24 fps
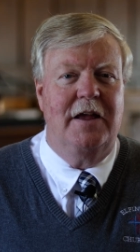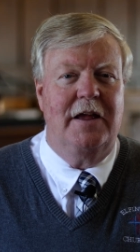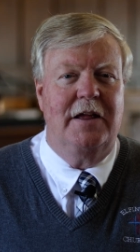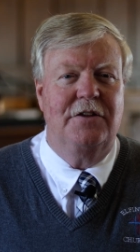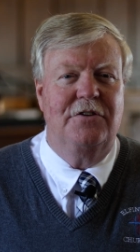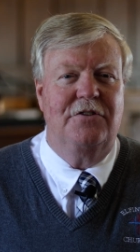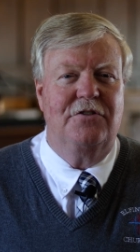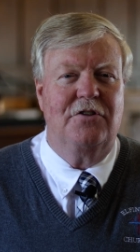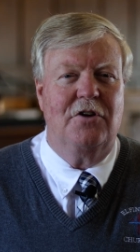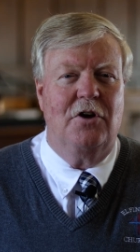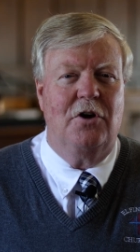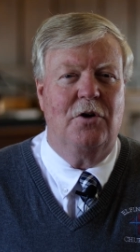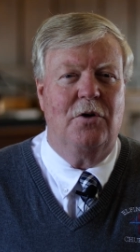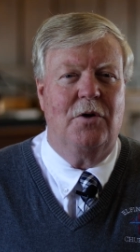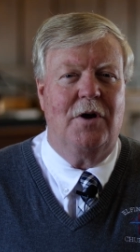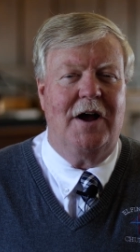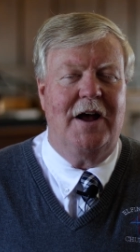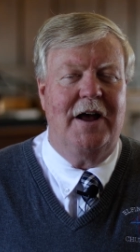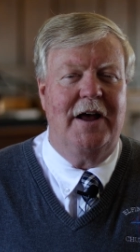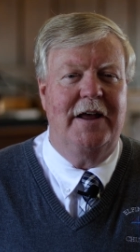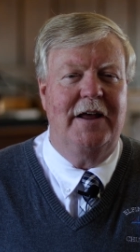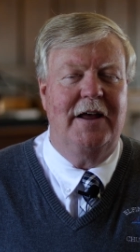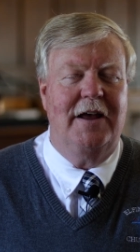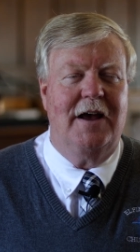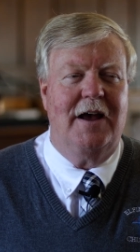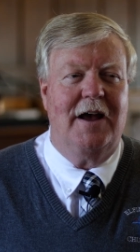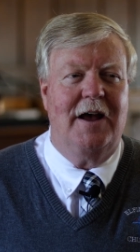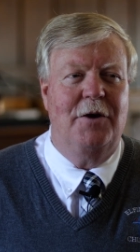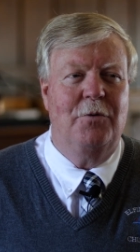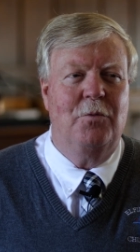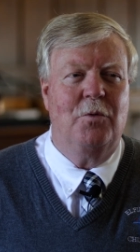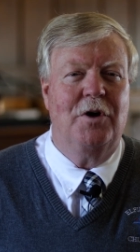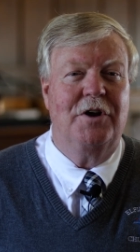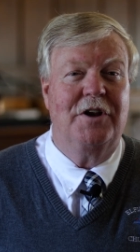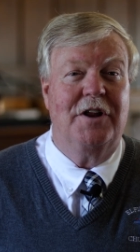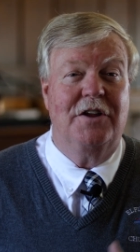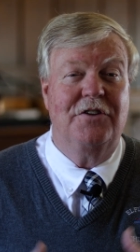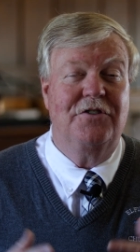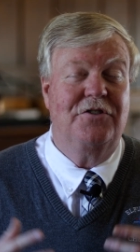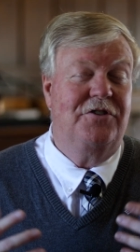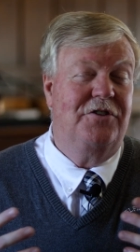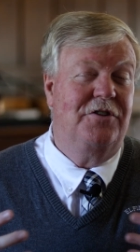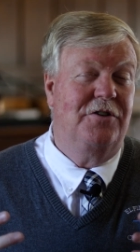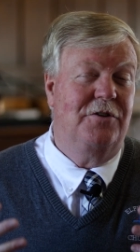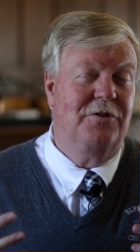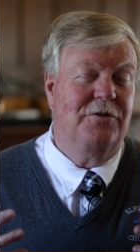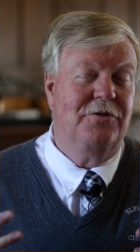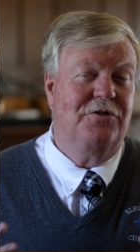And so I, I want us
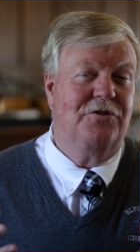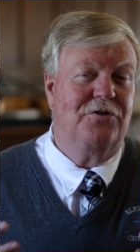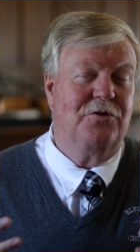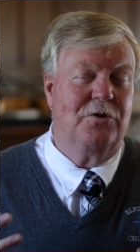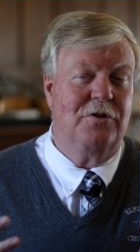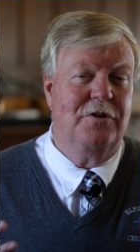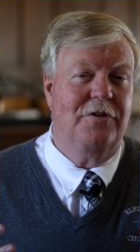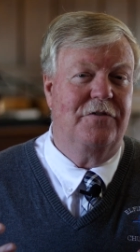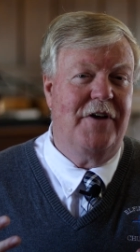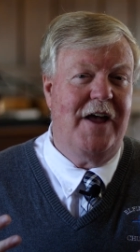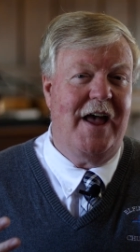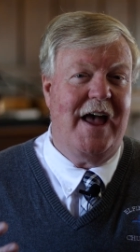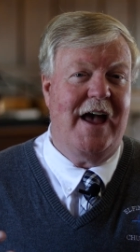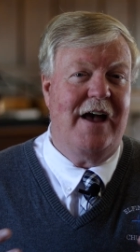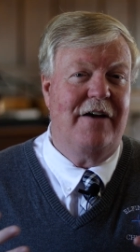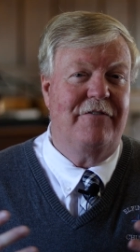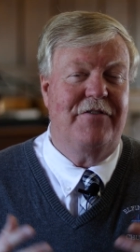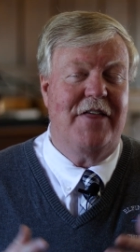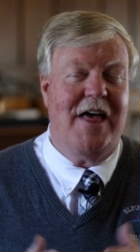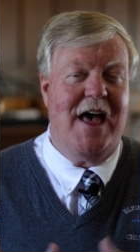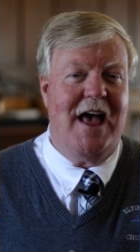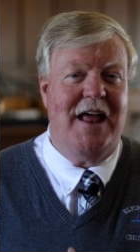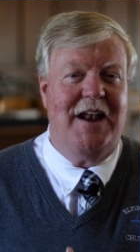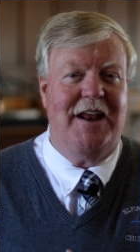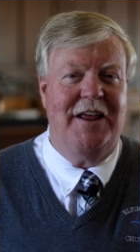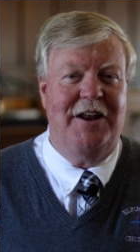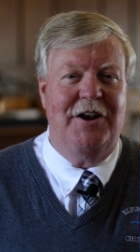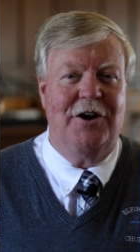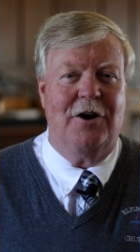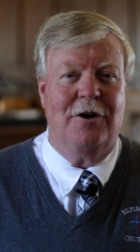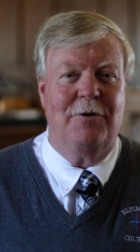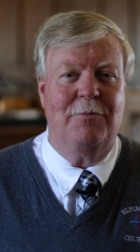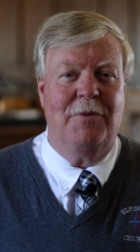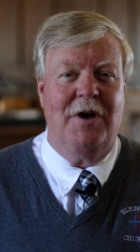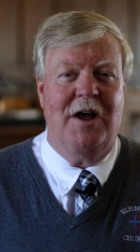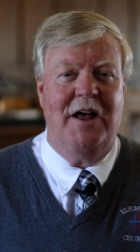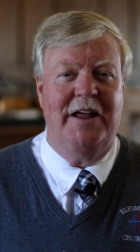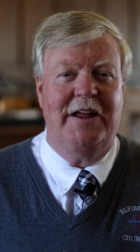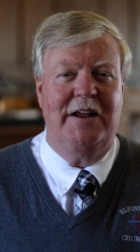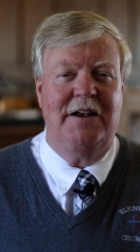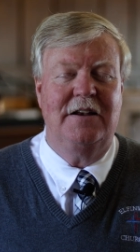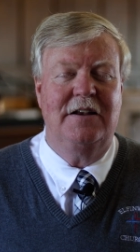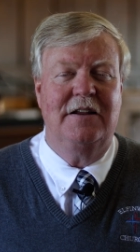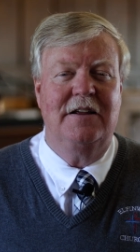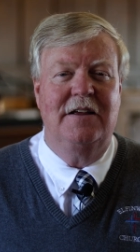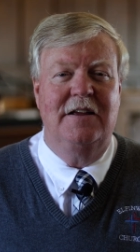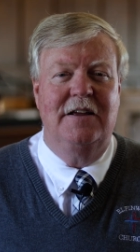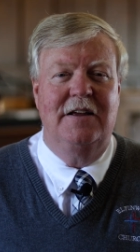to sort of have that in our
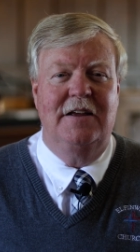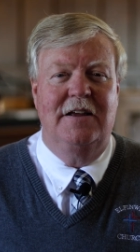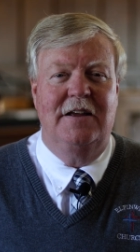mind